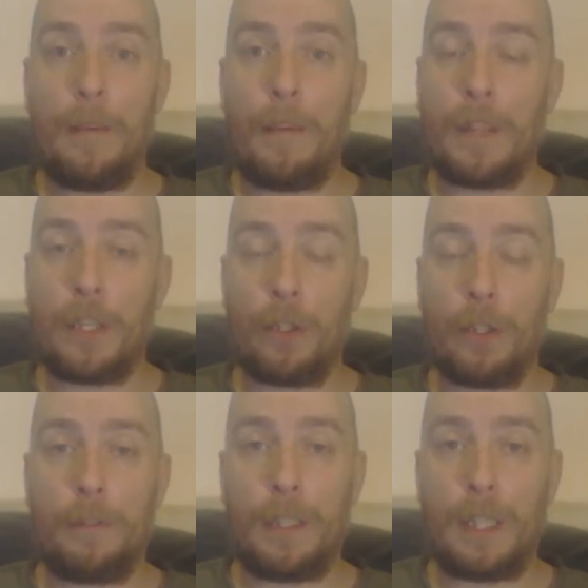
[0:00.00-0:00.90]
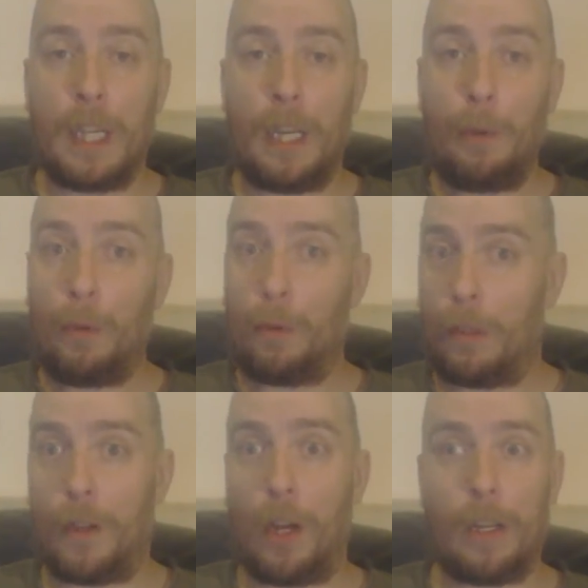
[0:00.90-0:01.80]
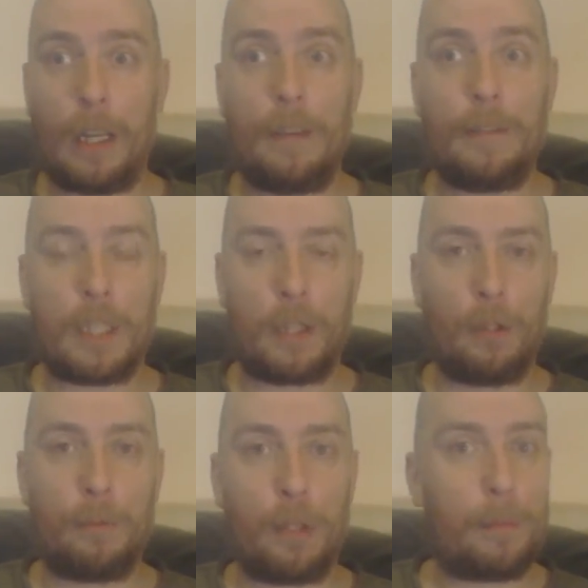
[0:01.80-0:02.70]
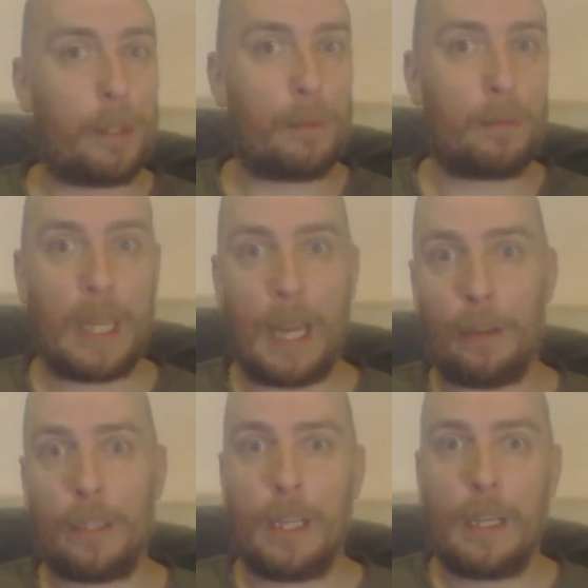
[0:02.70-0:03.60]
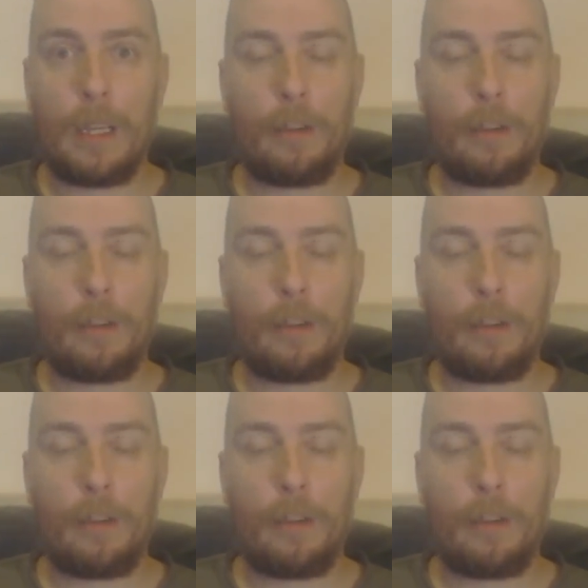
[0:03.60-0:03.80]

If you've enjoyed the video, or if not, leave us a thumbs up, thumbs down,